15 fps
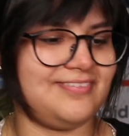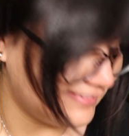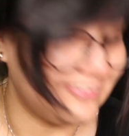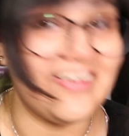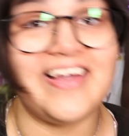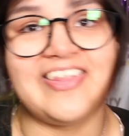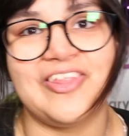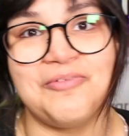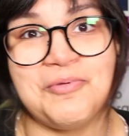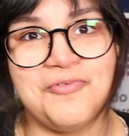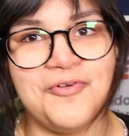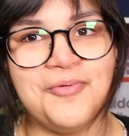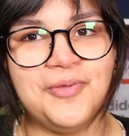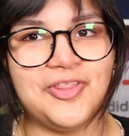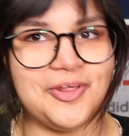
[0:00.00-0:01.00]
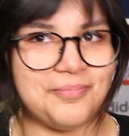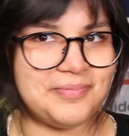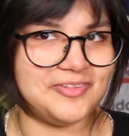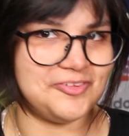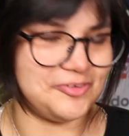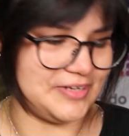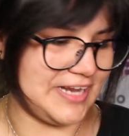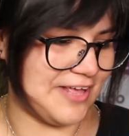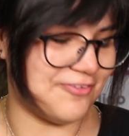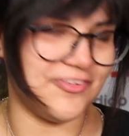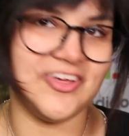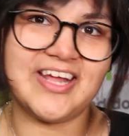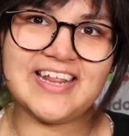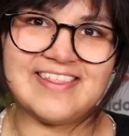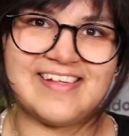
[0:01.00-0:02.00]
So actually, before we jump into it, if
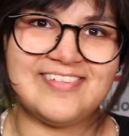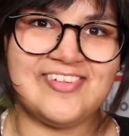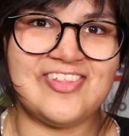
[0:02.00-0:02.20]
you get a chance